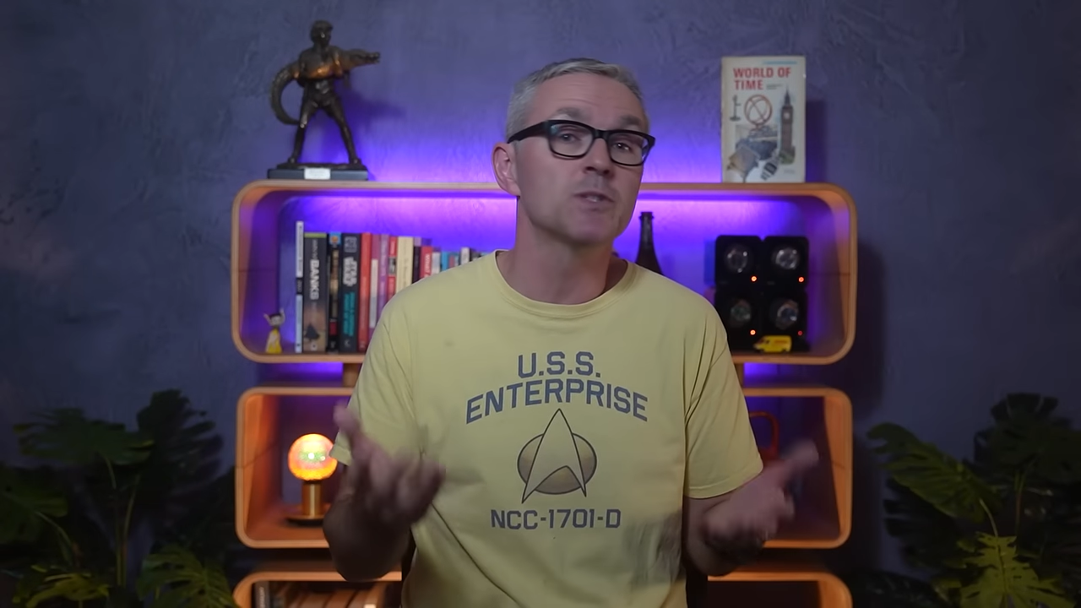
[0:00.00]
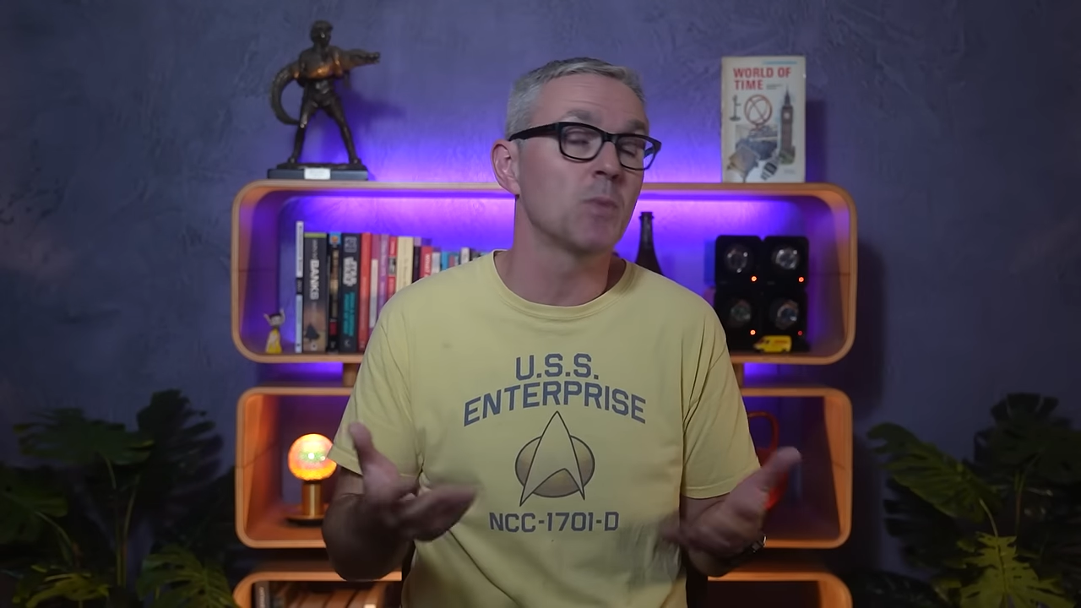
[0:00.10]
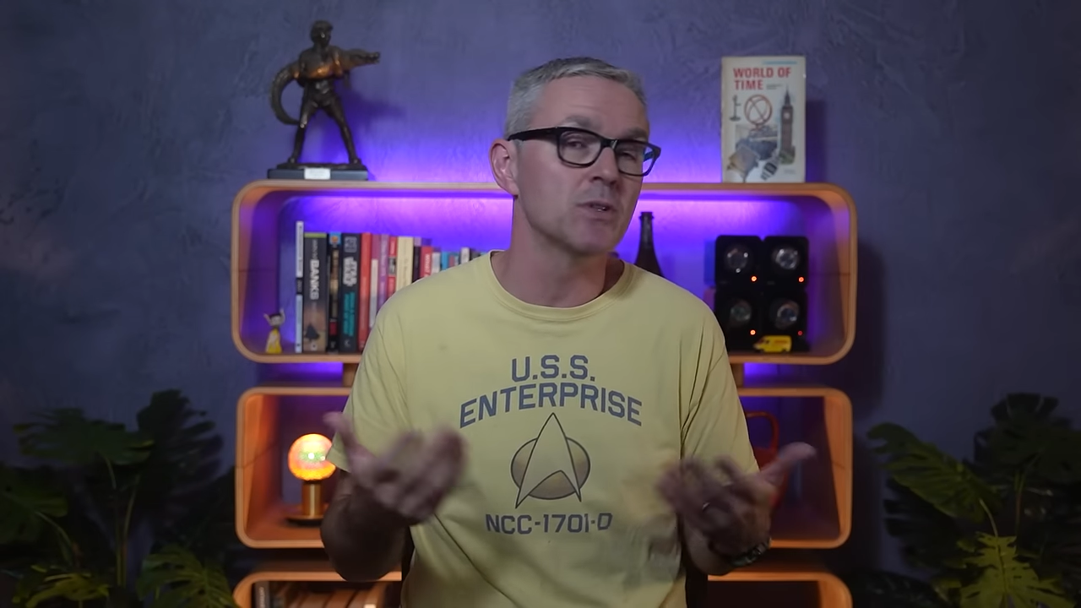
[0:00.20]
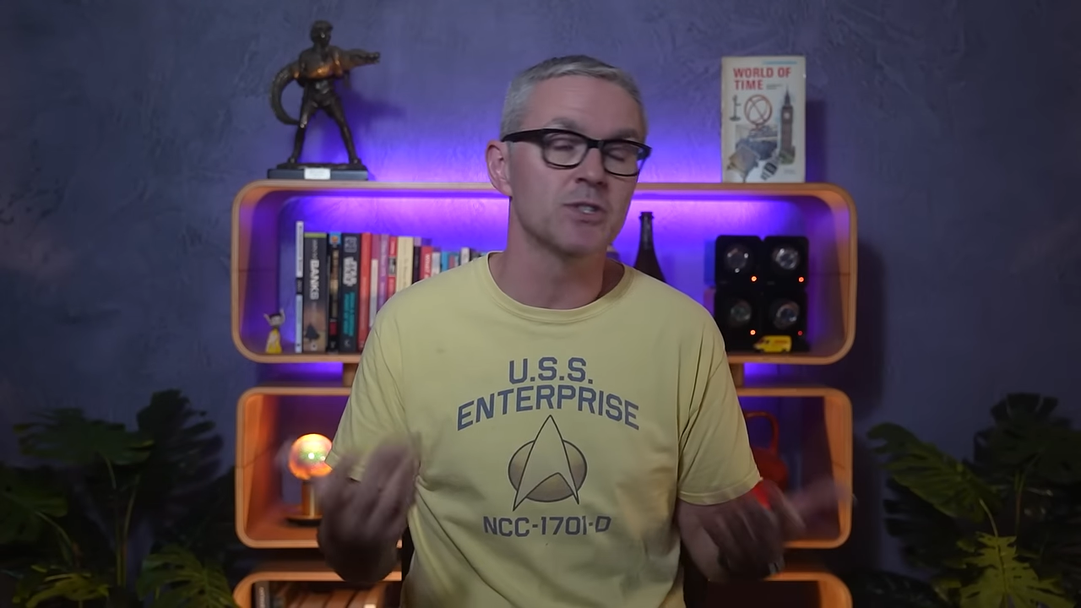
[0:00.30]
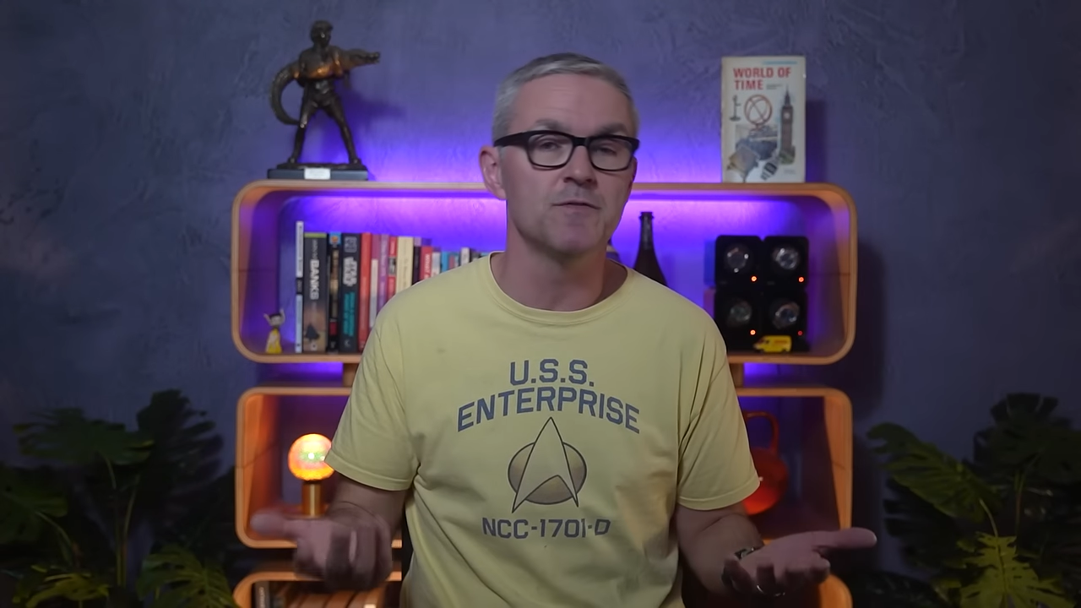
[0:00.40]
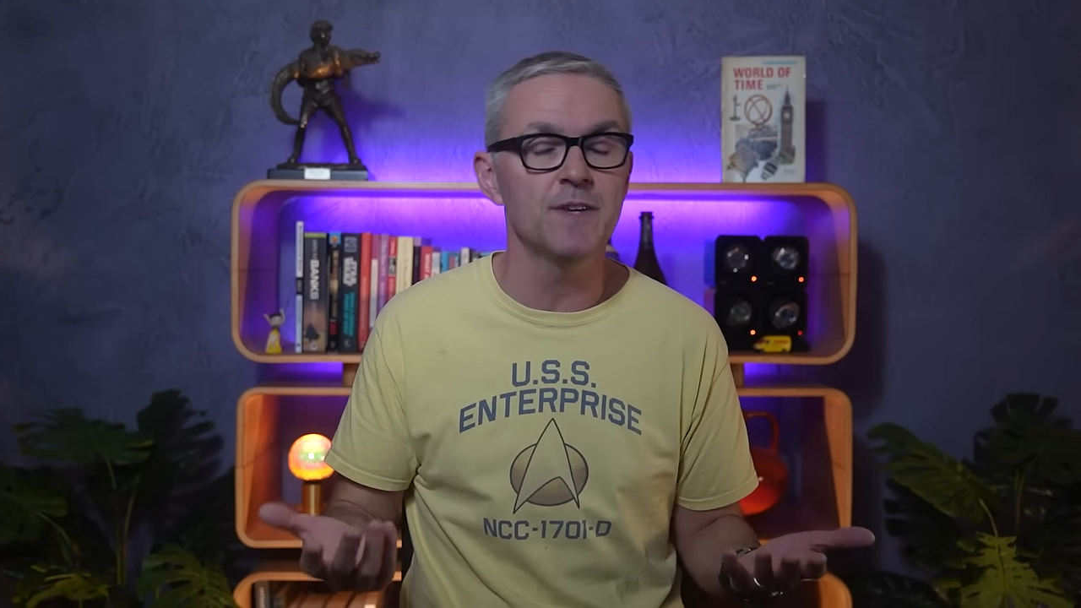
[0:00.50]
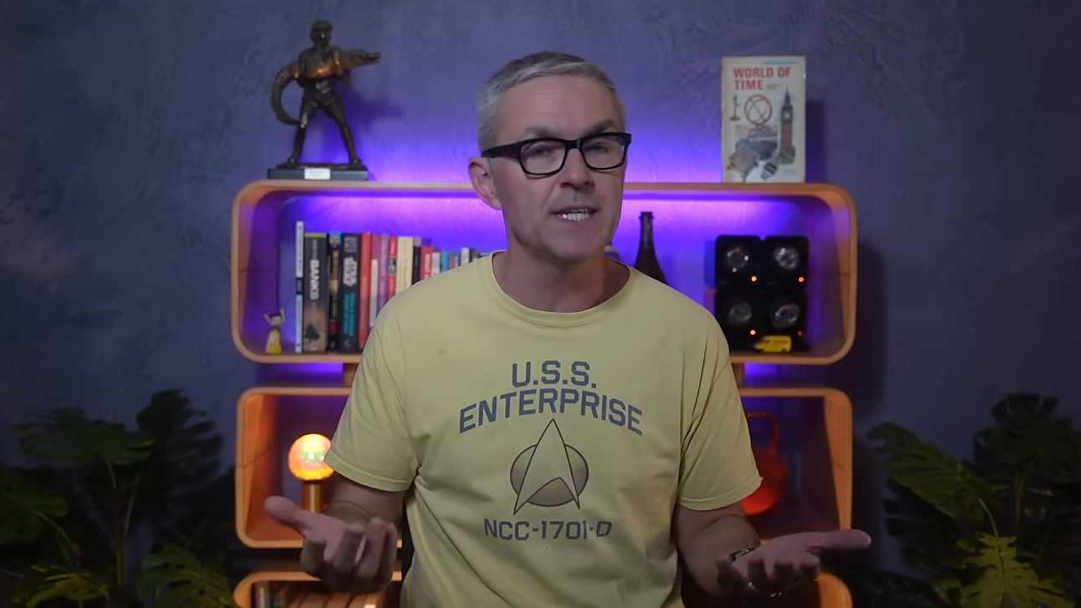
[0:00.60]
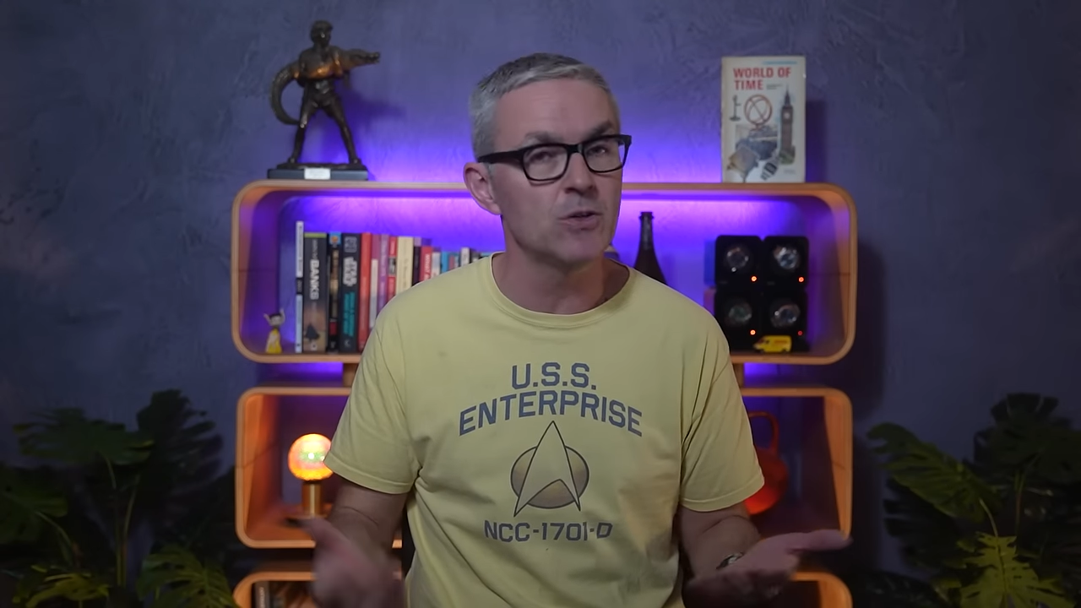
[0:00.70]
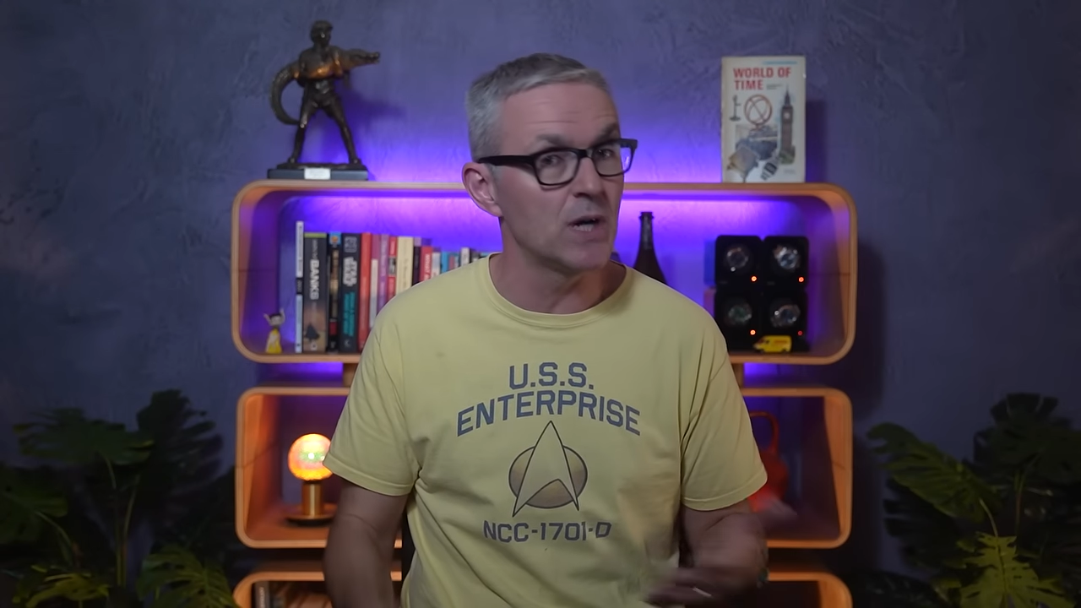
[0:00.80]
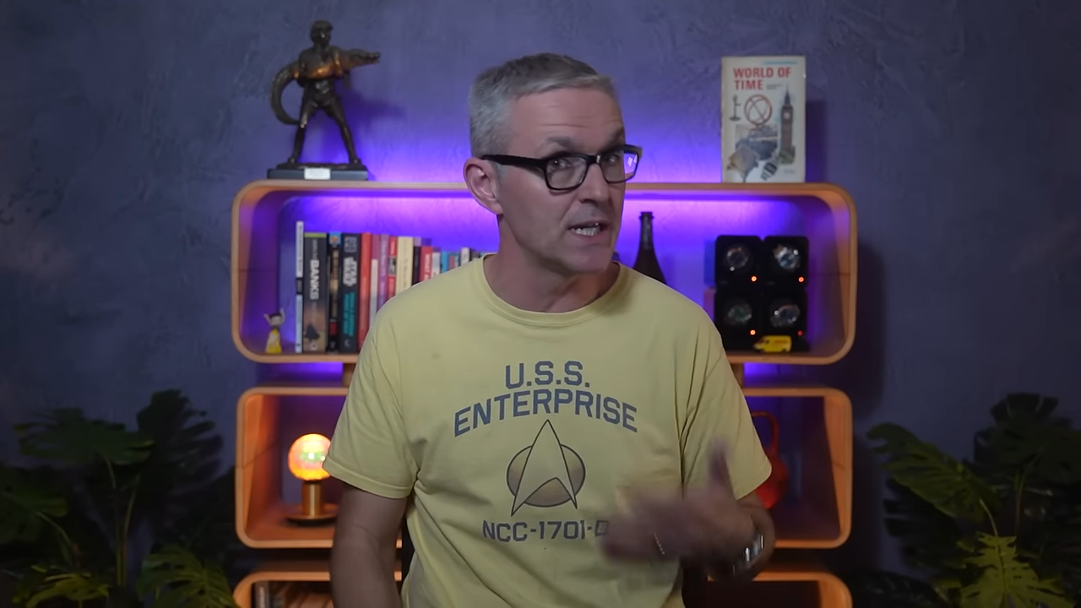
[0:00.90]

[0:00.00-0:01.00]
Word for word: sponsored video,